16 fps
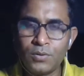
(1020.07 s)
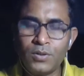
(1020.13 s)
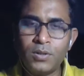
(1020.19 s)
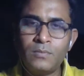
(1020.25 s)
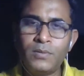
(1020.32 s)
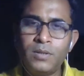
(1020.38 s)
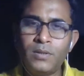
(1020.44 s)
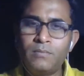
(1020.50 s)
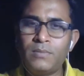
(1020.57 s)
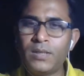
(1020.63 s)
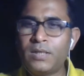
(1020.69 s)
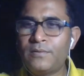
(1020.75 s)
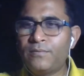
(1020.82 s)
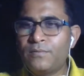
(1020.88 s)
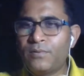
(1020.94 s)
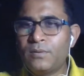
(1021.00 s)
social media
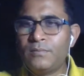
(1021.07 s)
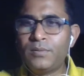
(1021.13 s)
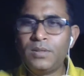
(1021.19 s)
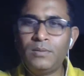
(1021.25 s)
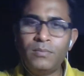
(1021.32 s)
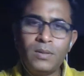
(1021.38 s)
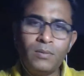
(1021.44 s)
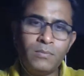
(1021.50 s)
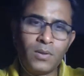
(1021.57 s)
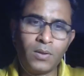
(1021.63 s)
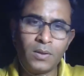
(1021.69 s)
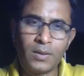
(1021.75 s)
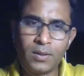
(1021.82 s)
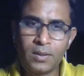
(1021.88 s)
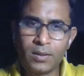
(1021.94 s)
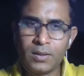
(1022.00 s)
platform, the email
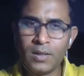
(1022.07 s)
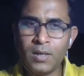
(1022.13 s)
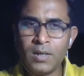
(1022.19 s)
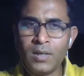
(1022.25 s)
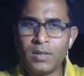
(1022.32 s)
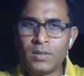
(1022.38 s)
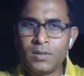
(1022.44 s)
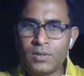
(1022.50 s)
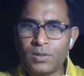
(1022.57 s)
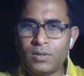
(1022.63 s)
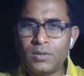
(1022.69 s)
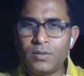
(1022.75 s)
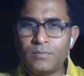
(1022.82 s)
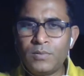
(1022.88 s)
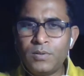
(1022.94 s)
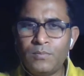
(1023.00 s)
marketing, search
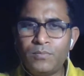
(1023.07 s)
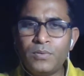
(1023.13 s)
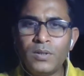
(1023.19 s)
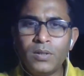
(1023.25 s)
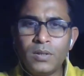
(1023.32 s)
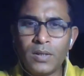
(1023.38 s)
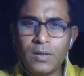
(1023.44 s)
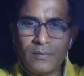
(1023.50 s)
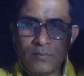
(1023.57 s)
engine, you bring